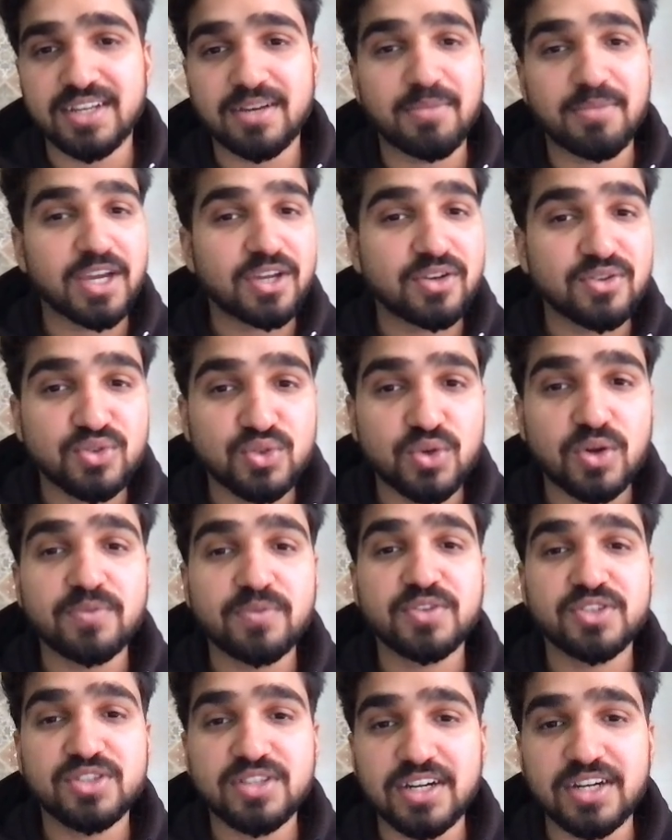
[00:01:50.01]
A Microsoft
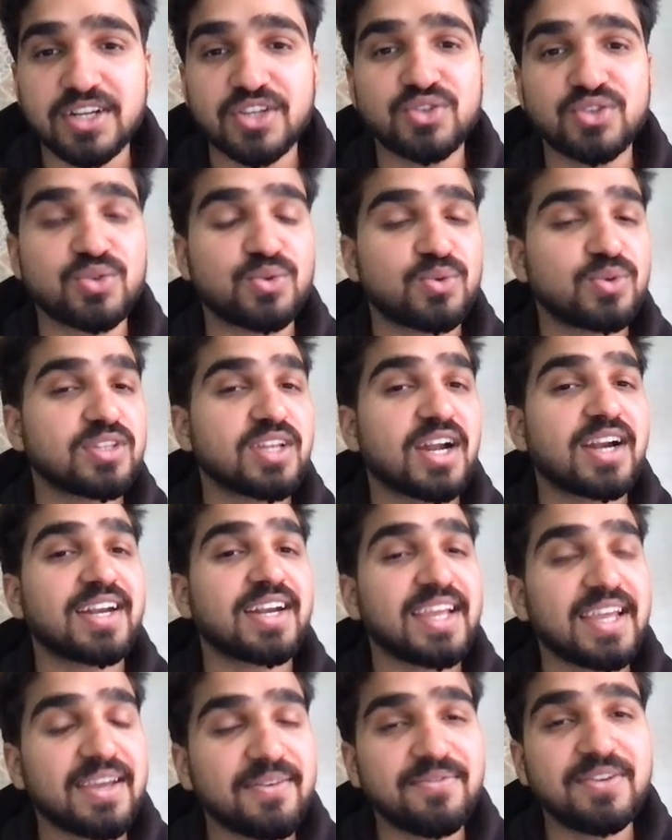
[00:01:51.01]
study showed that
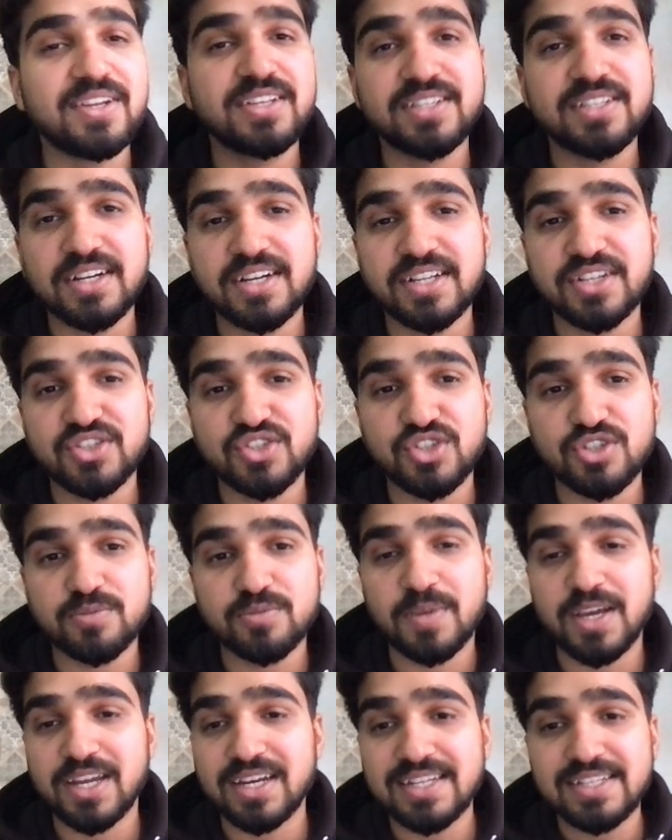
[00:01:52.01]
average attention
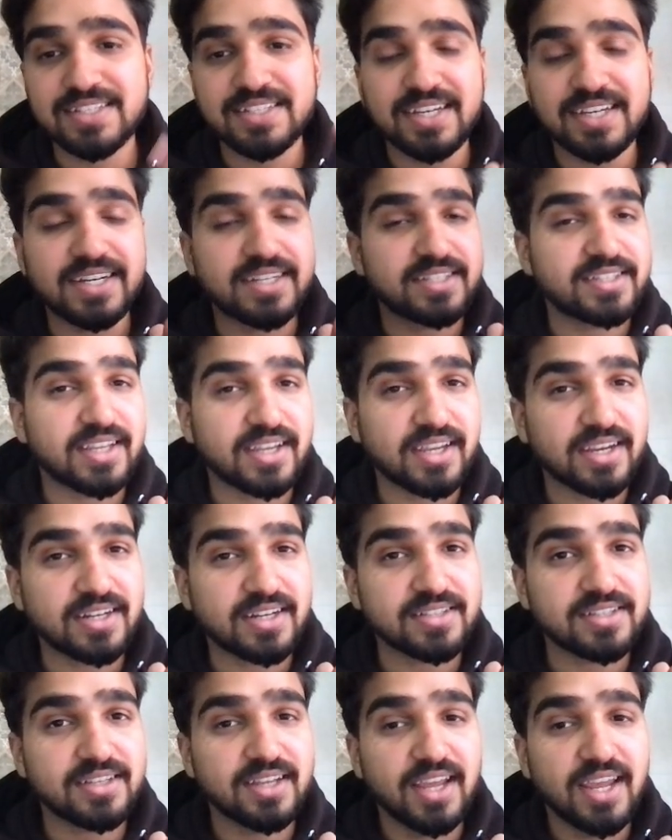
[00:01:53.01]
span is 8 seconds.